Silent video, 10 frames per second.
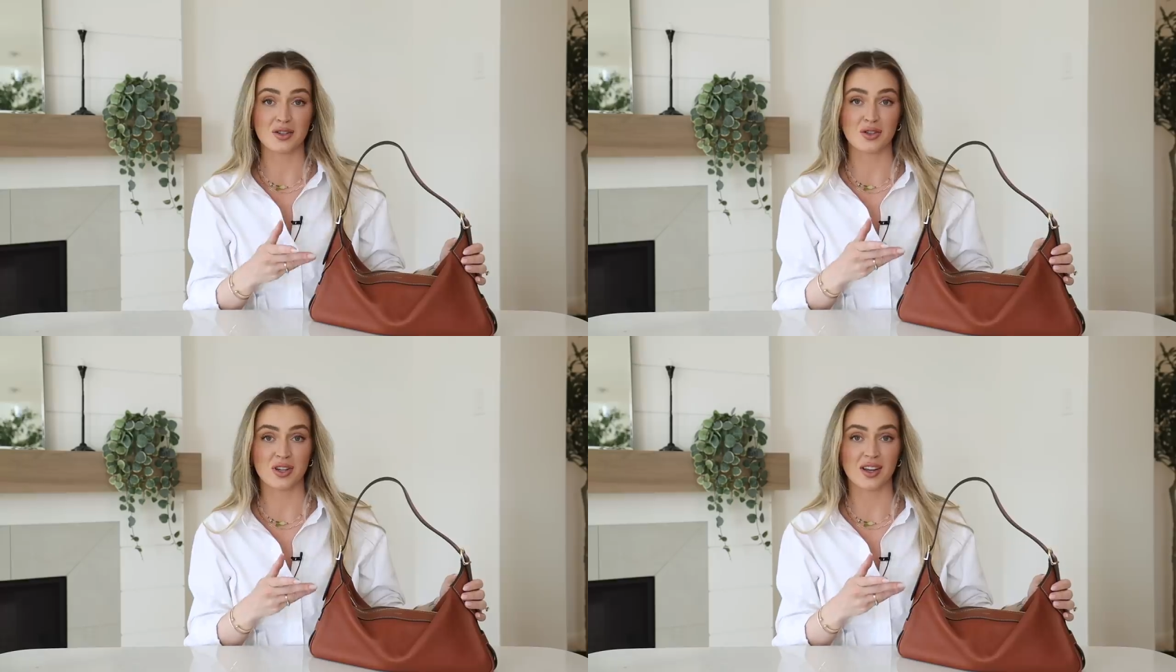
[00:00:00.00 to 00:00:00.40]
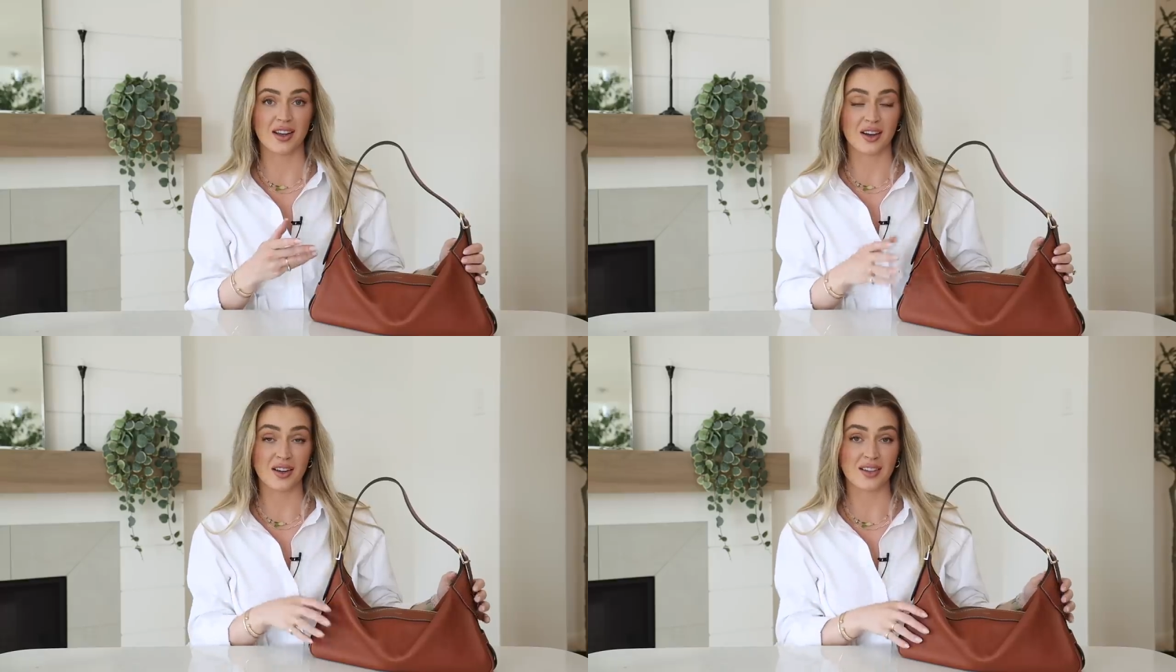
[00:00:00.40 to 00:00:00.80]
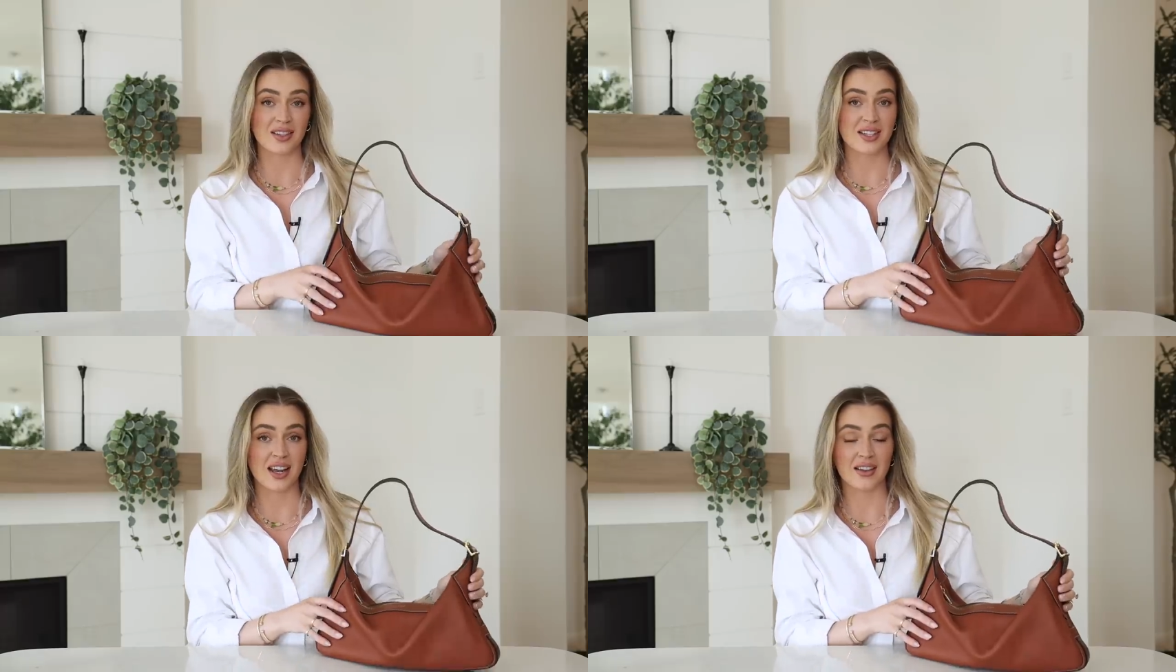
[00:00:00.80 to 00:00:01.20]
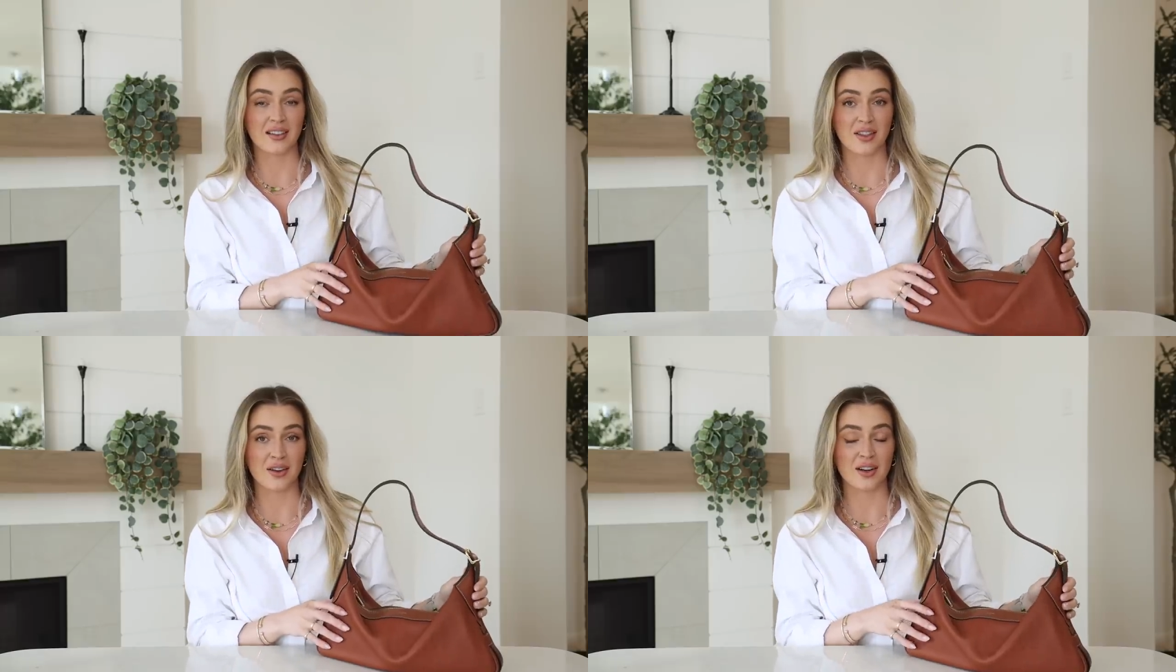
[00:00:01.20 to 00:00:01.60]
is she. I got it in the tan
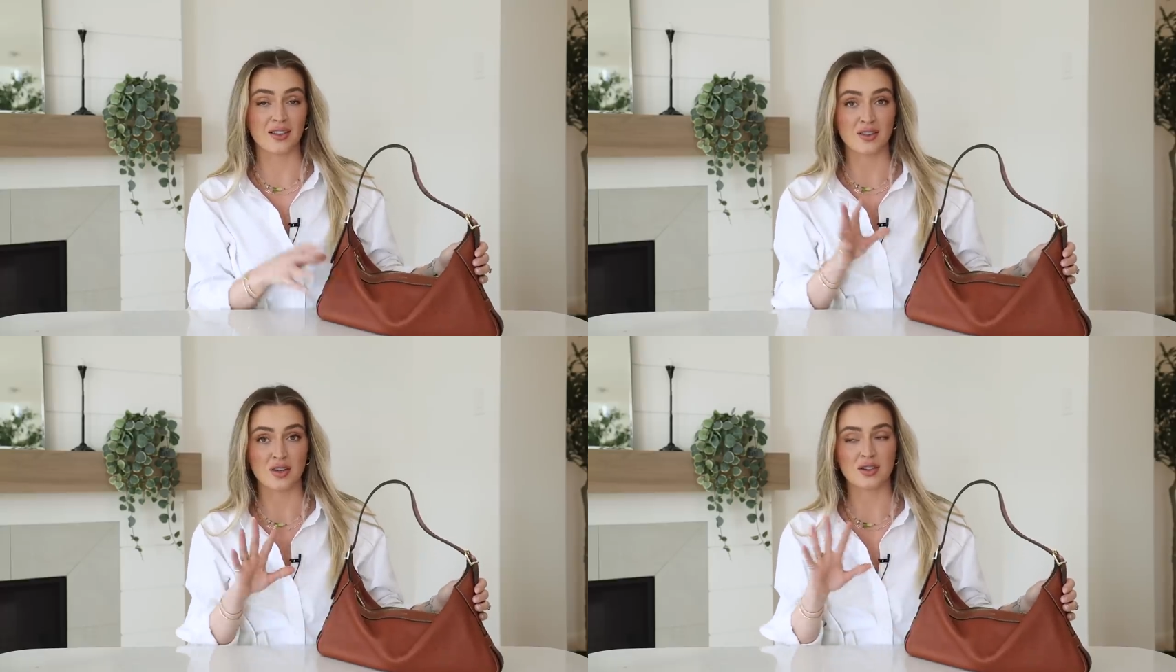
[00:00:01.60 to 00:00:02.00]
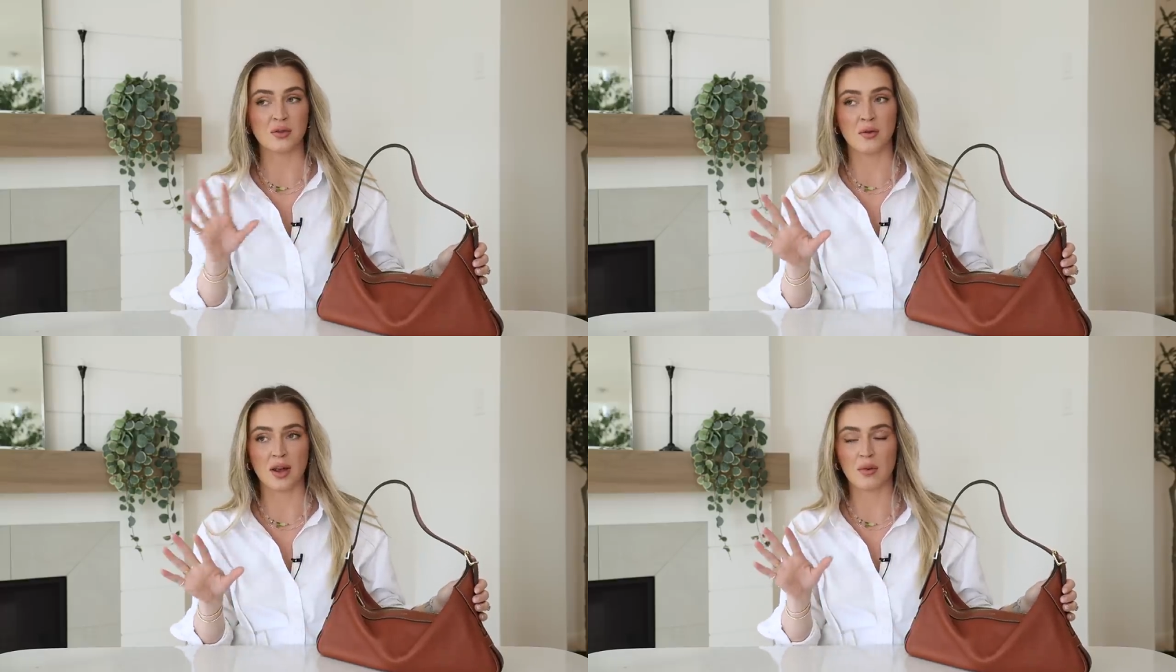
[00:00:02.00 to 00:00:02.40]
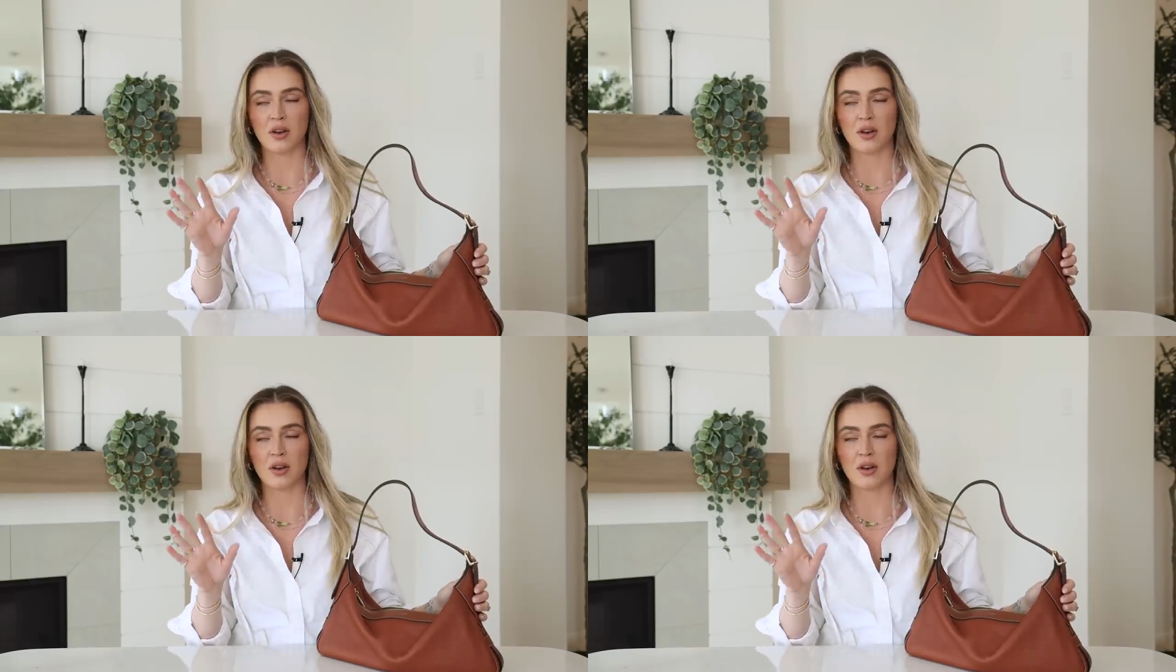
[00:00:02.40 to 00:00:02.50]
leather, and there's also a white